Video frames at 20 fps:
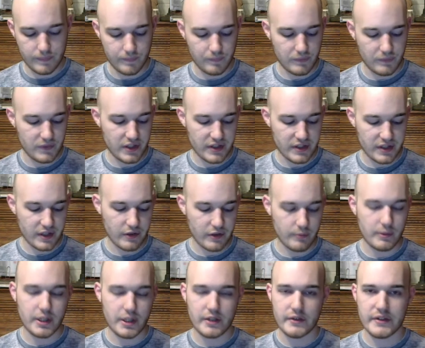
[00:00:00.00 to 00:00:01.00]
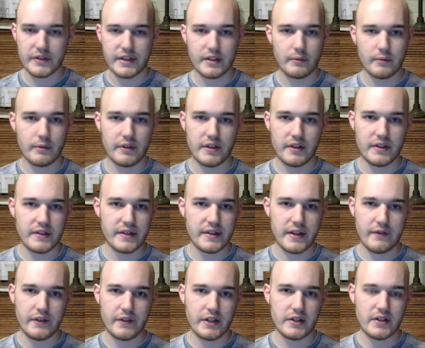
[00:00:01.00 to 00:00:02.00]
Just other models that are within
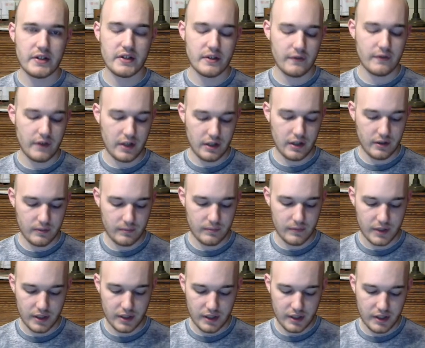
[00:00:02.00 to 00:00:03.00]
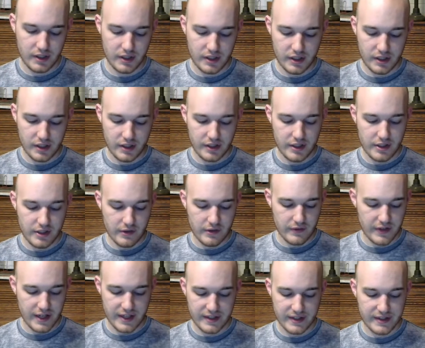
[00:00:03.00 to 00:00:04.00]
7 inches of him,
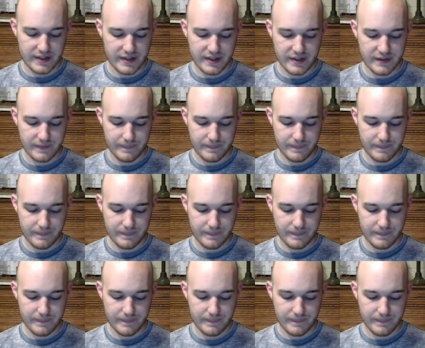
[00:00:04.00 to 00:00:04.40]
that's